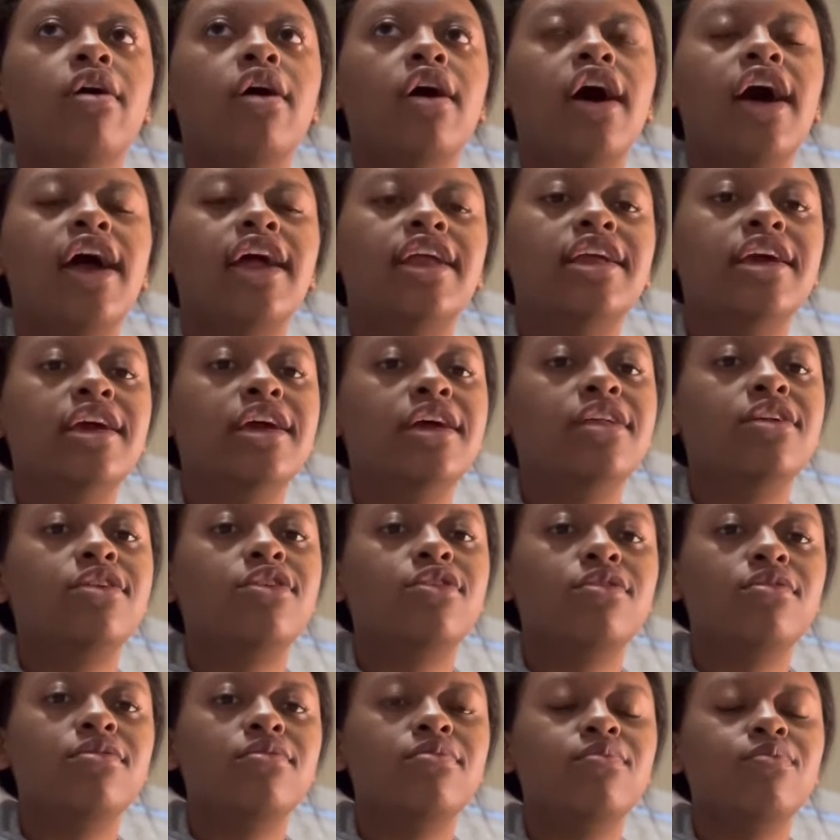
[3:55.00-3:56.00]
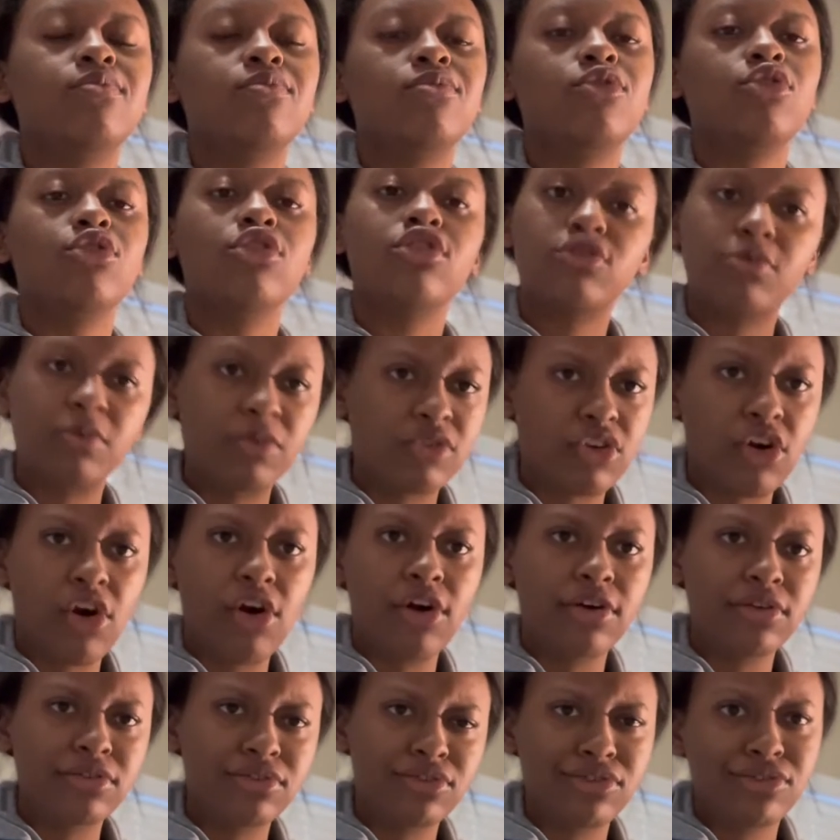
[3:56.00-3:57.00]
I need Christmas
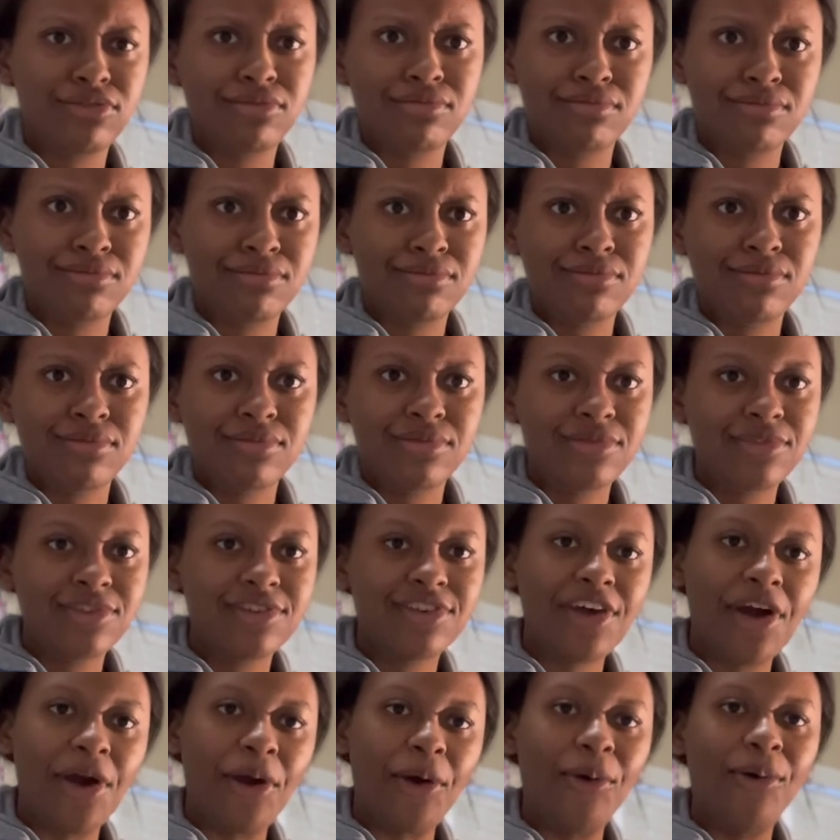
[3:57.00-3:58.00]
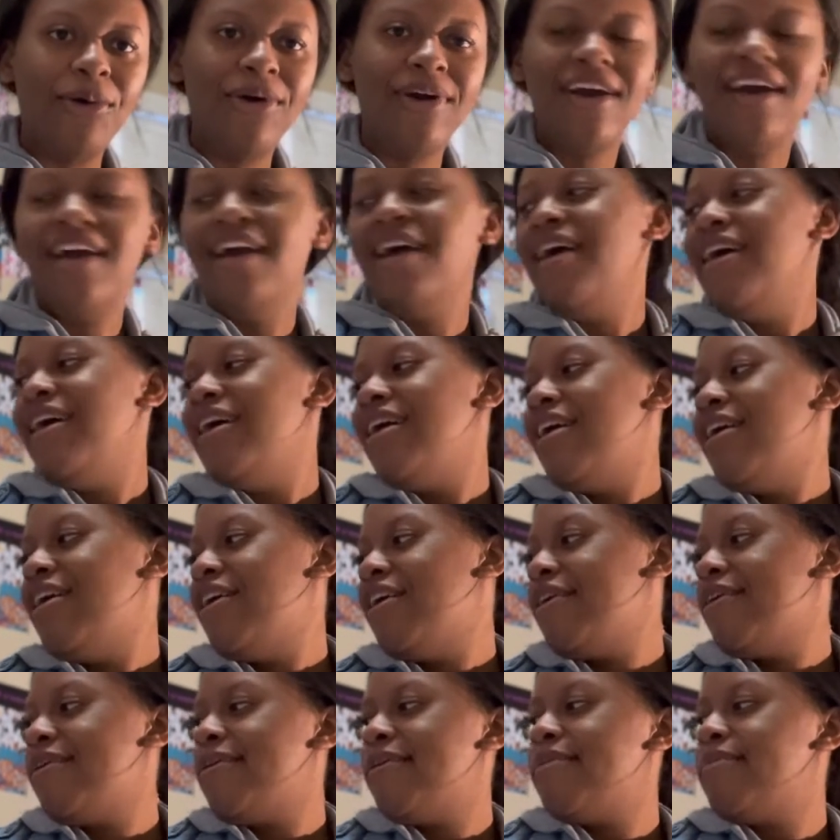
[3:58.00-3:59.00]
cards. So,
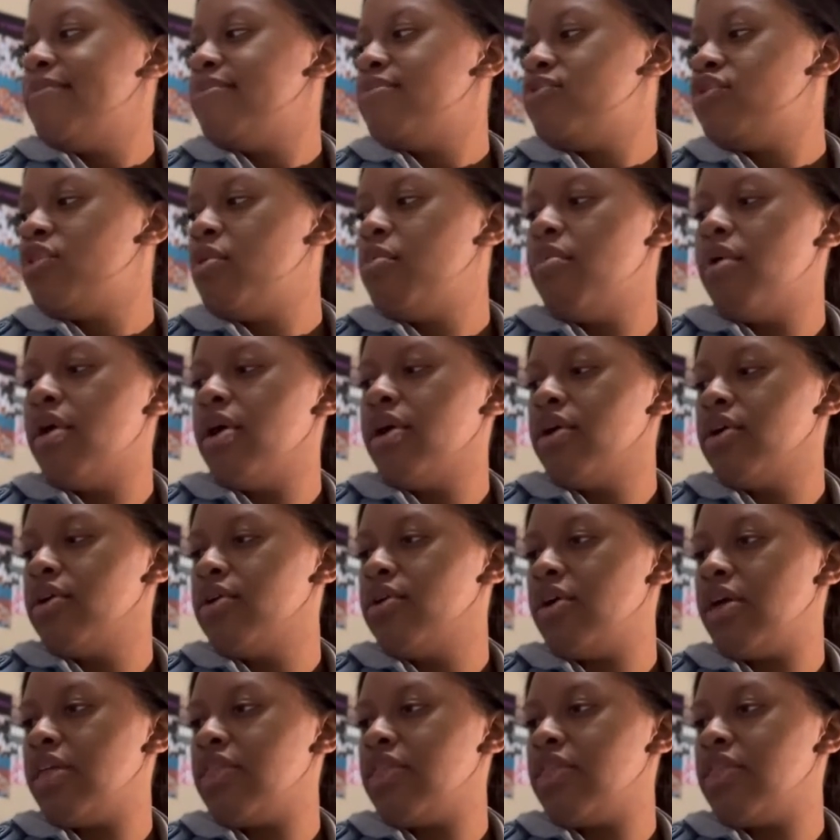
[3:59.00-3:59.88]
um, tomorrow I